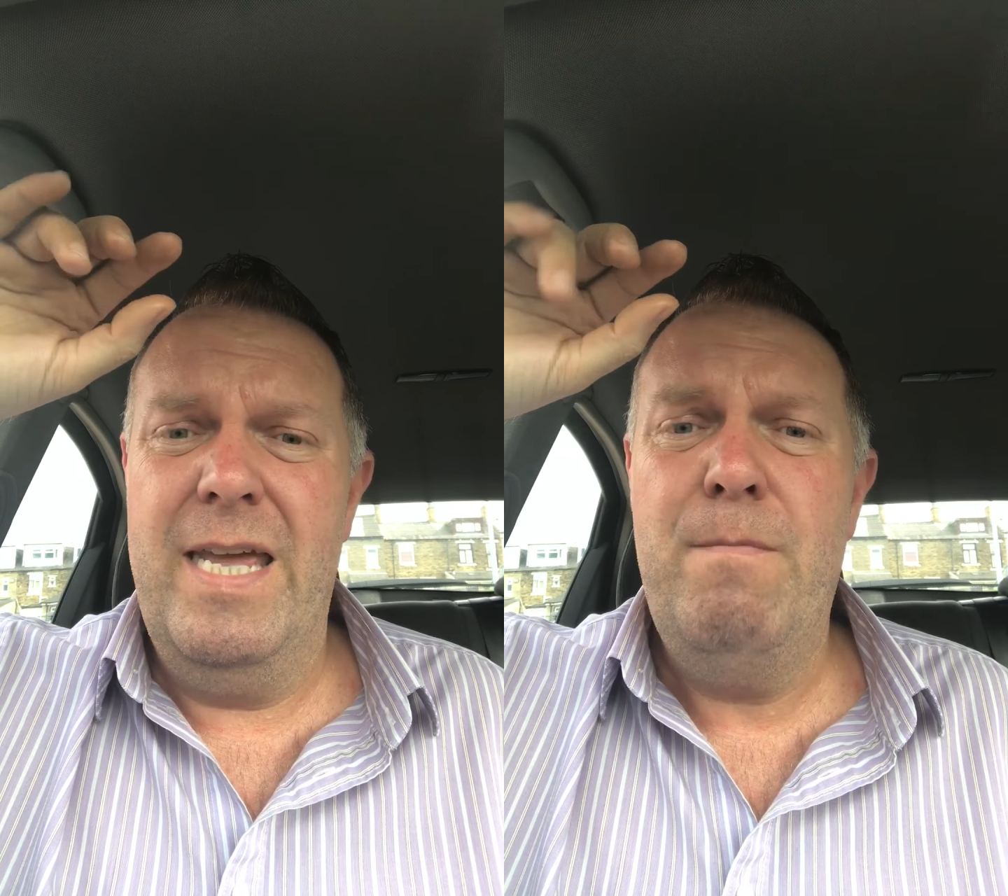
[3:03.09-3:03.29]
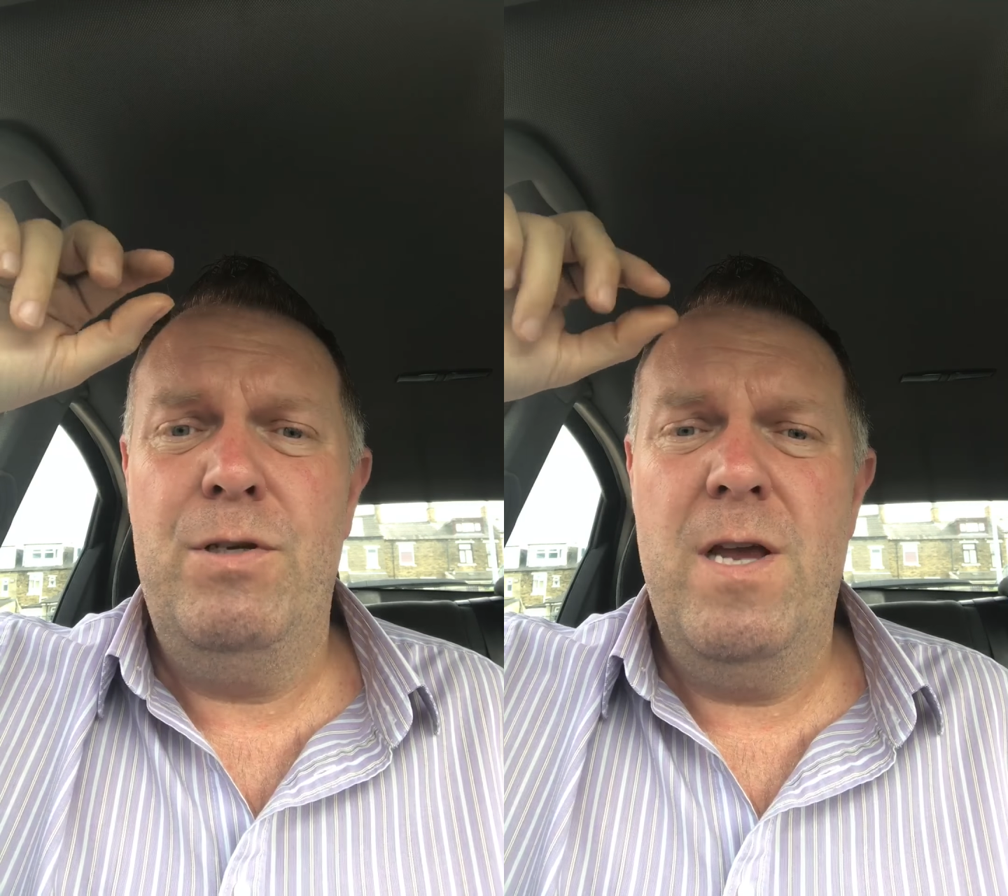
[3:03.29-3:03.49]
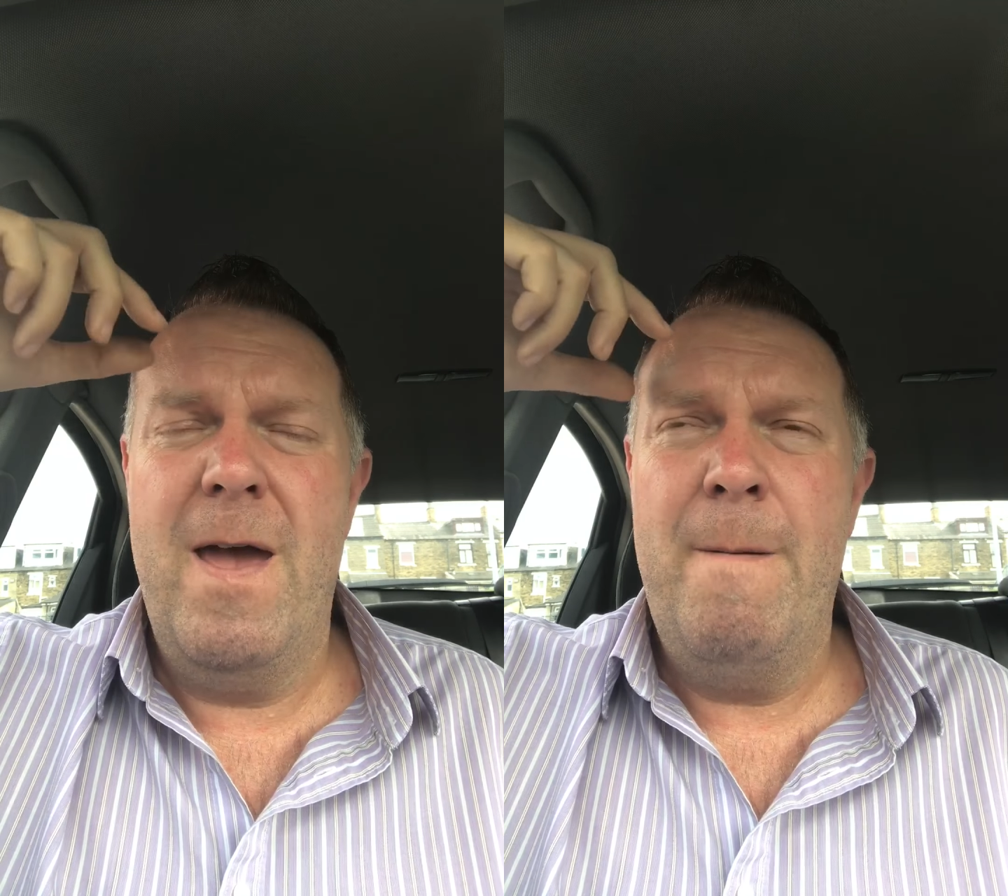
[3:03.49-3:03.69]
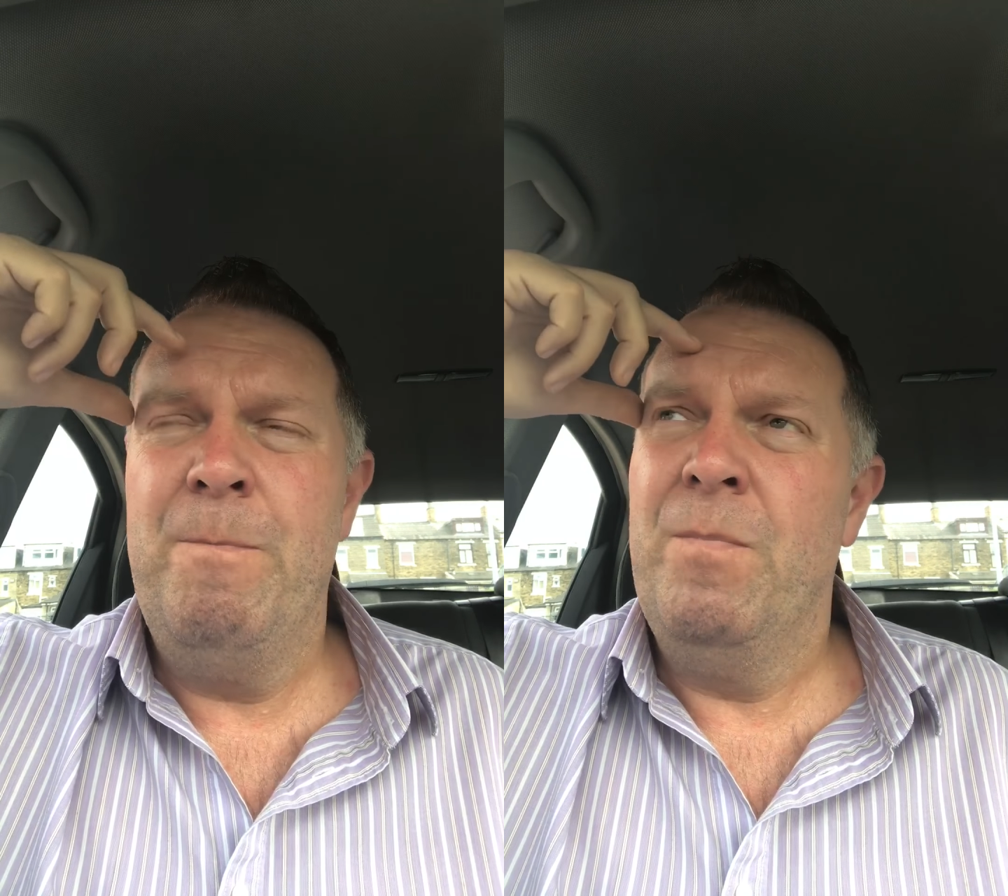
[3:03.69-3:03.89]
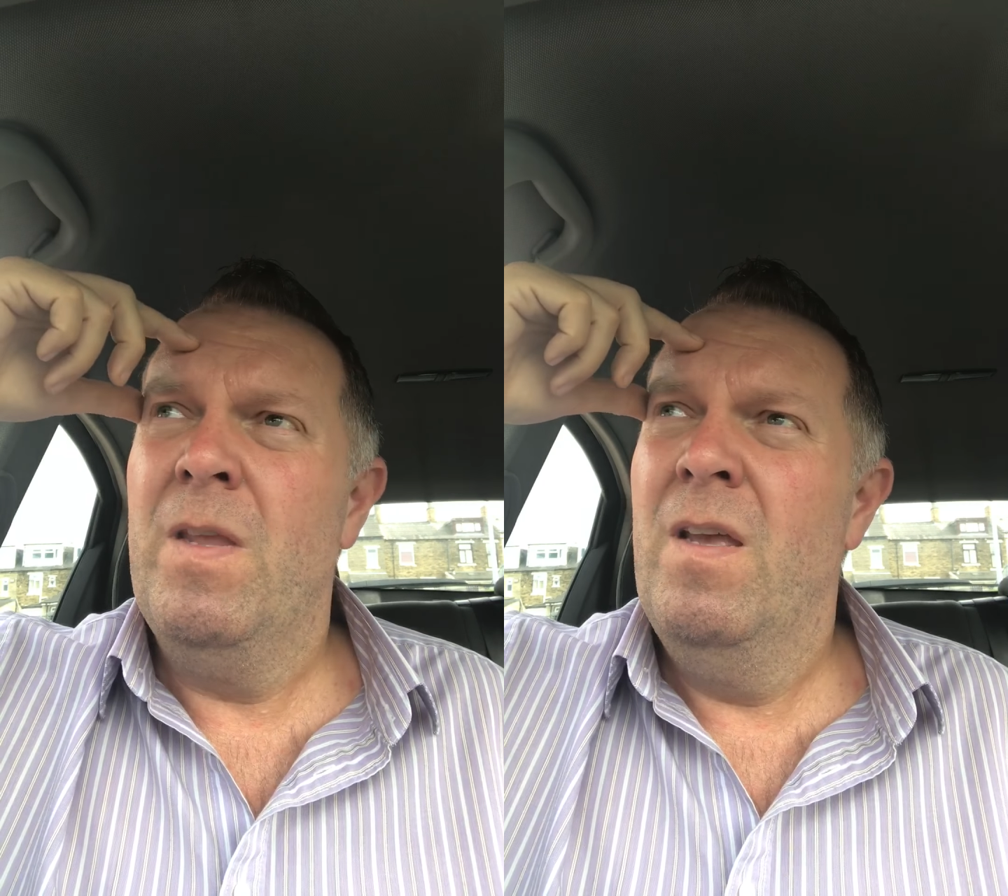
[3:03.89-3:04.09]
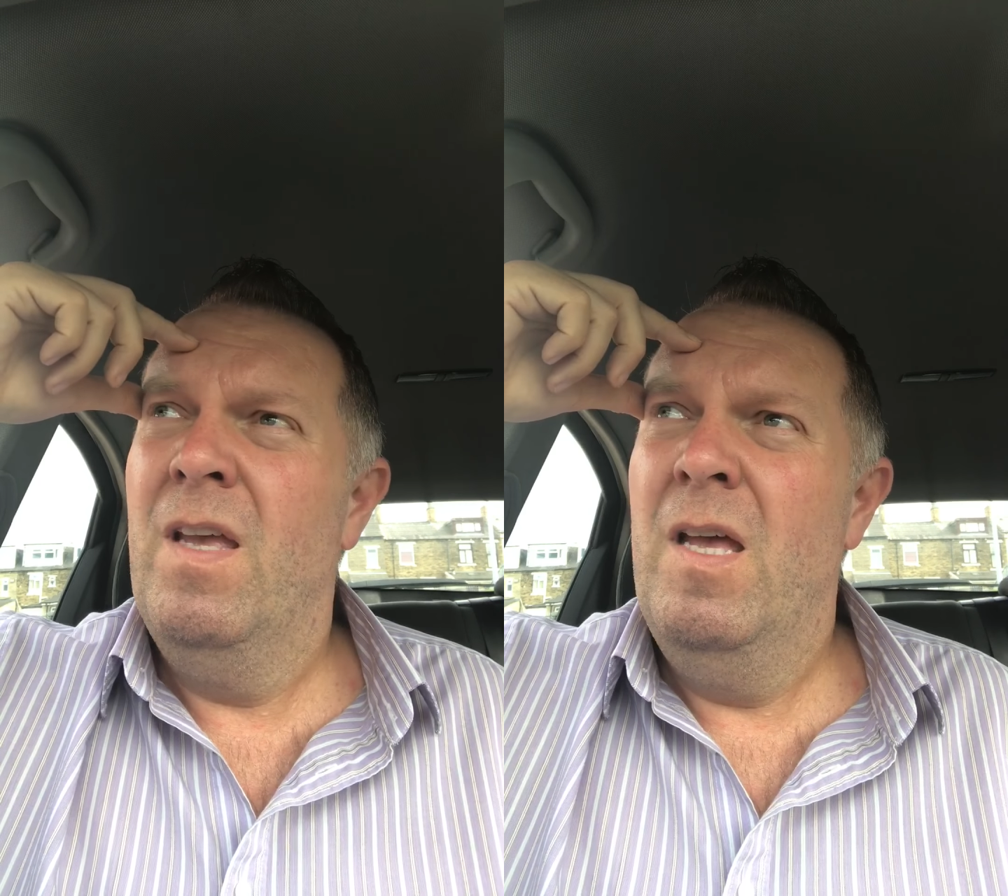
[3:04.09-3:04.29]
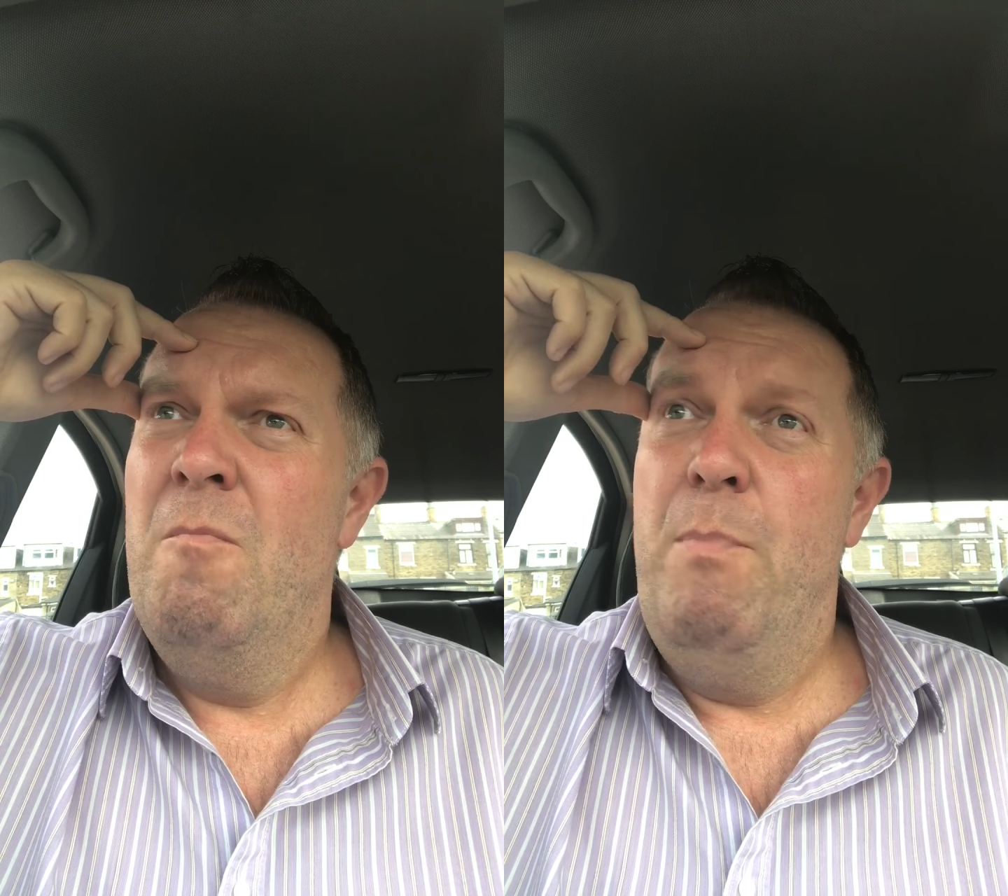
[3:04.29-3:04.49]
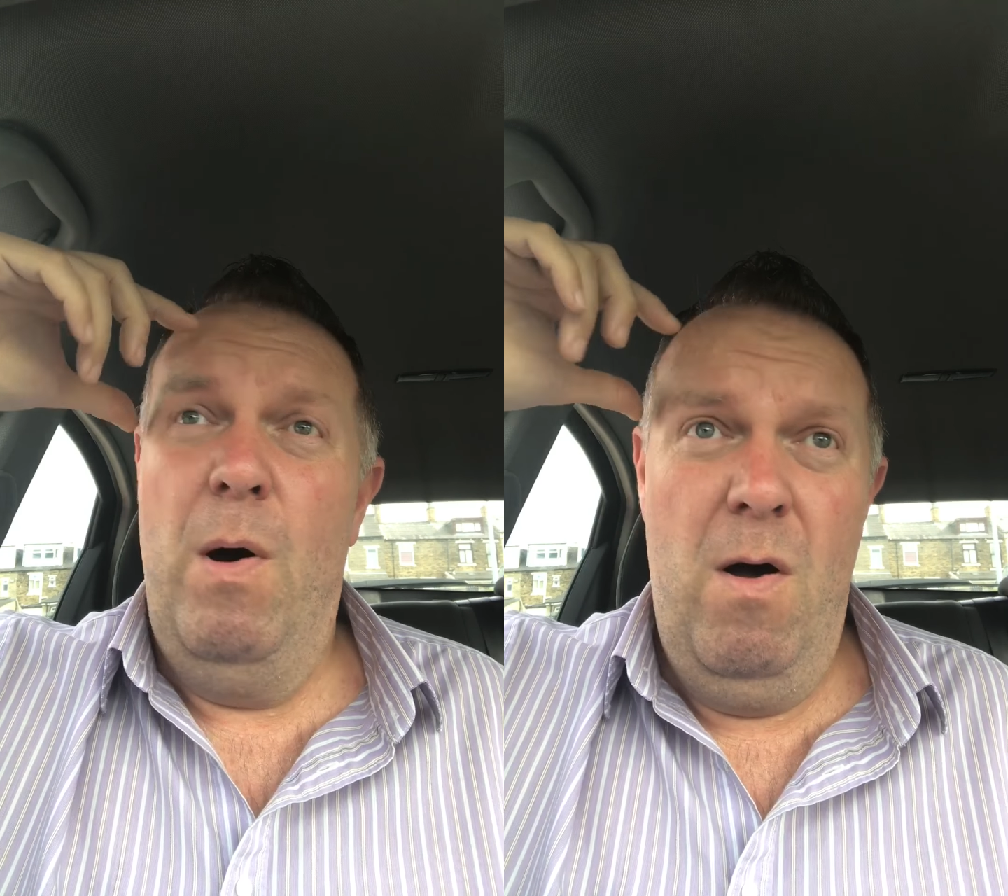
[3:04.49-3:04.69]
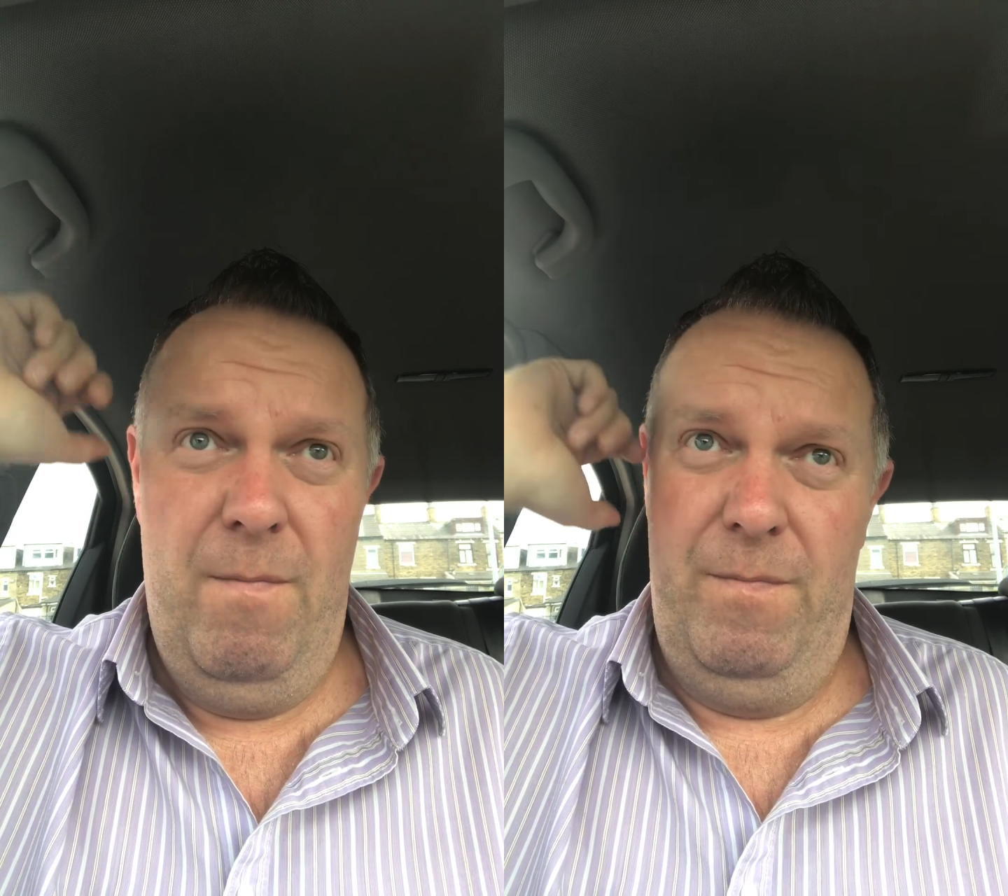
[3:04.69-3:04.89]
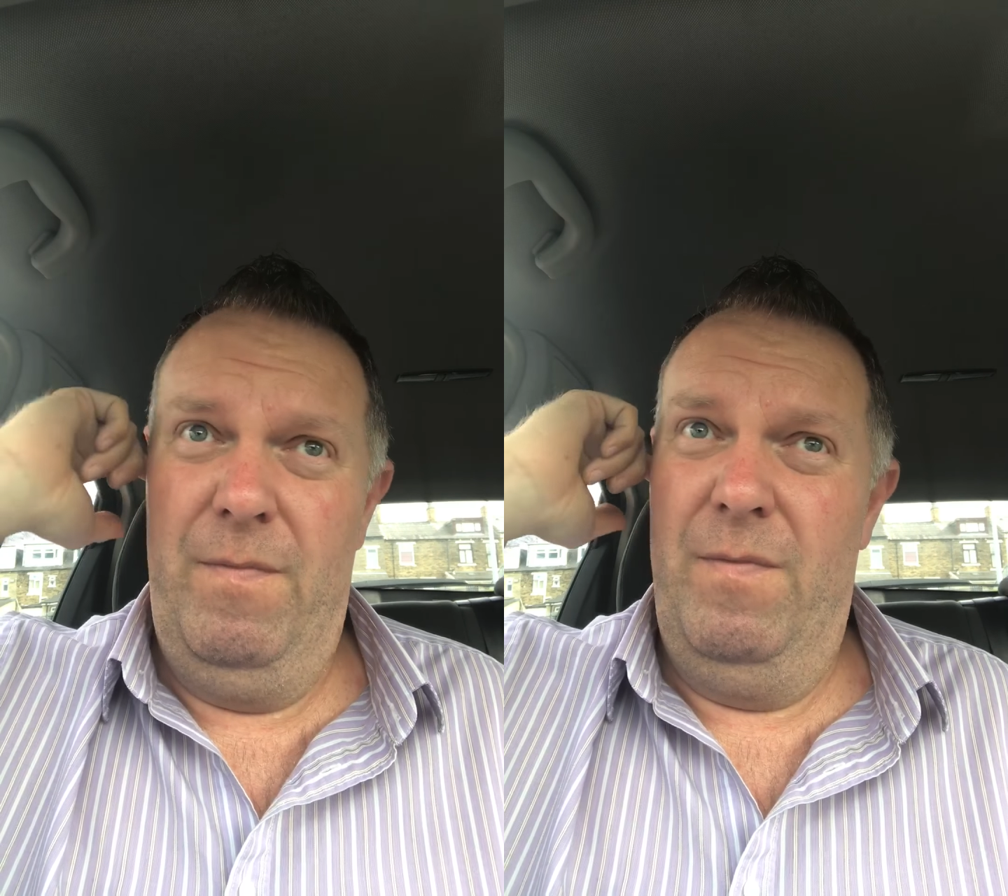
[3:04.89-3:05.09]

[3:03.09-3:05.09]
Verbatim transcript: dipshit. But